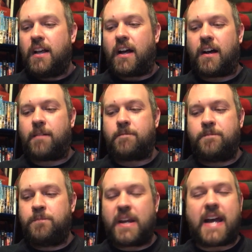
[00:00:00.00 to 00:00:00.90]
Um,
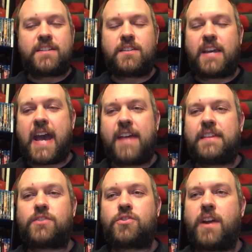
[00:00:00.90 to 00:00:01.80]
but I just it had
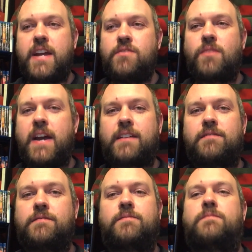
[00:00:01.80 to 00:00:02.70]
that train wreck
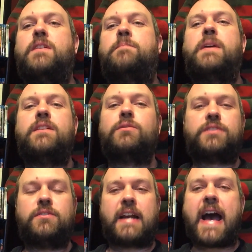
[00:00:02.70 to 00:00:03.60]
appeal
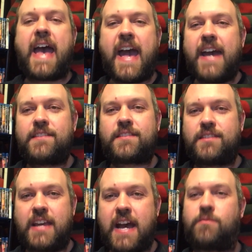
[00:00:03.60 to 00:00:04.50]
to it. I had to
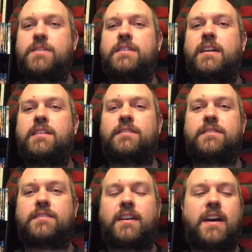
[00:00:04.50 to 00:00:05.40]
see how
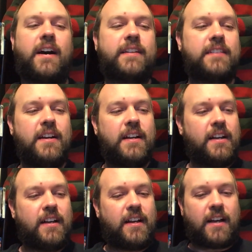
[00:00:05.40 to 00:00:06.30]
ridiculous it got
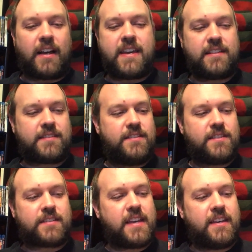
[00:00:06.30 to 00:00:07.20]
it's
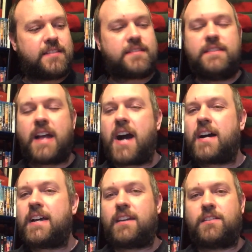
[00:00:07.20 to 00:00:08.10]
just it's
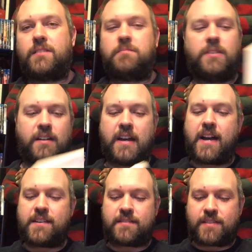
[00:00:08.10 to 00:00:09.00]
not a good book
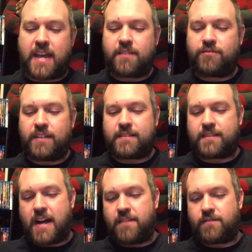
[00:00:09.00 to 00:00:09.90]
guys and thankfully
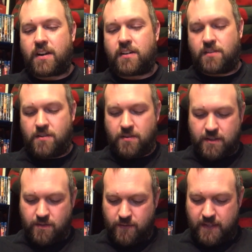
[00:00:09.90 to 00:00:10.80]
it's not very long
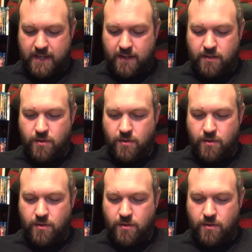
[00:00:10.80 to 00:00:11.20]
it's only like